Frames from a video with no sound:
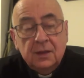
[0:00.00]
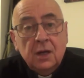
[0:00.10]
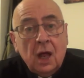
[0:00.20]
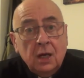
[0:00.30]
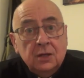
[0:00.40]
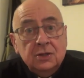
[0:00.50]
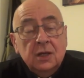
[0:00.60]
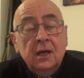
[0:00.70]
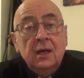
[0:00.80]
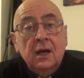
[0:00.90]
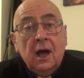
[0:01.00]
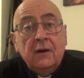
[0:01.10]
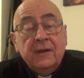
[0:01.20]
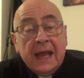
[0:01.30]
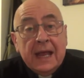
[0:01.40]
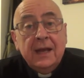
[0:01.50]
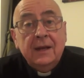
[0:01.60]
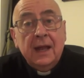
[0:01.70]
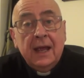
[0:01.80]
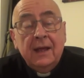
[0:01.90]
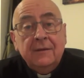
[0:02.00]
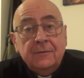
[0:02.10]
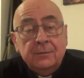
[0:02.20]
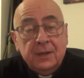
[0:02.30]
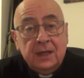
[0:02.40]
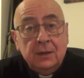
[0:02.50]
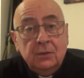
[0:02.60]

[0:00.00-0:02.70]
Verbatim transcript: Knowledge of N F P,